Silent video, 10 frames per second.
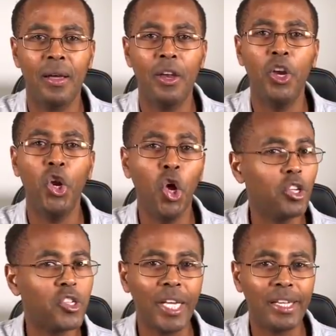No
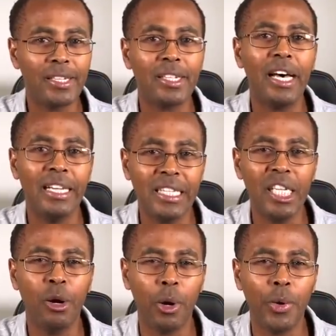sex
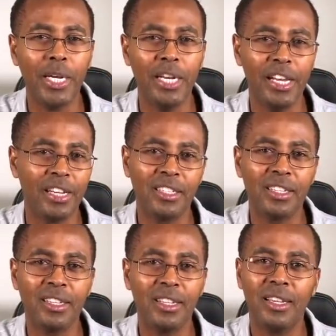until our wedding
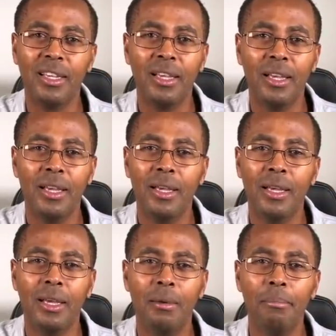night.
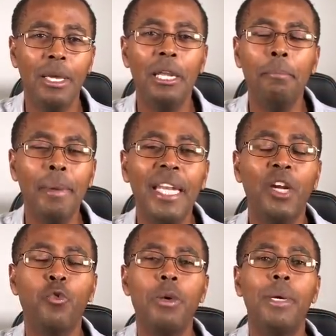Many men
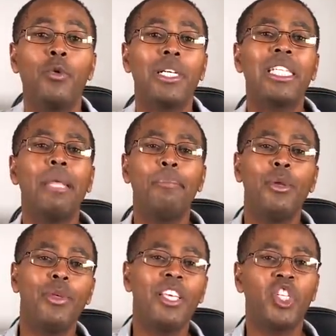and women were sleeping
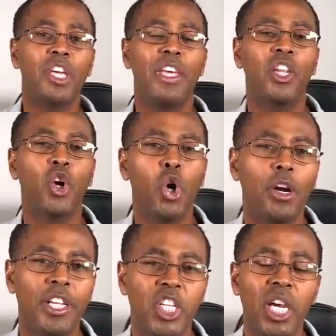with each other in
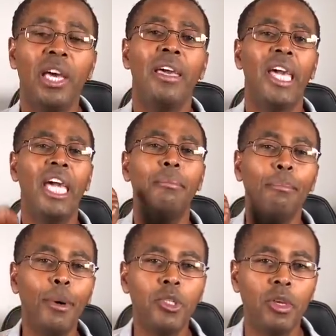college, and
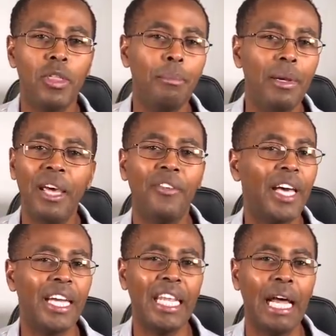most of them never
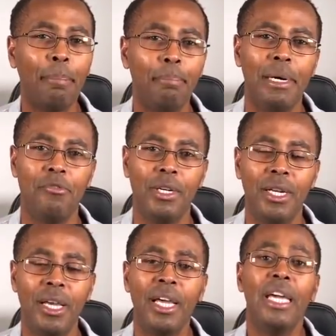ended up marrying.
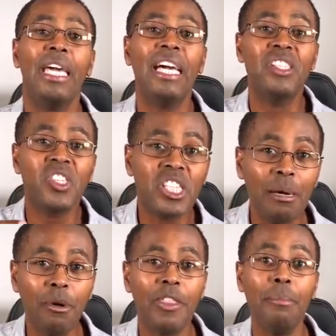And
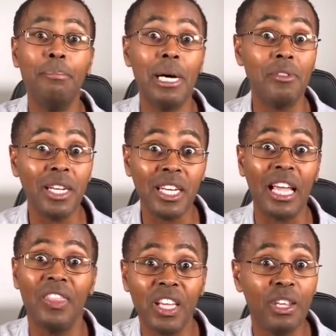some of them married
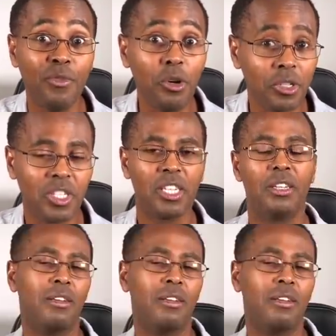and they divorced.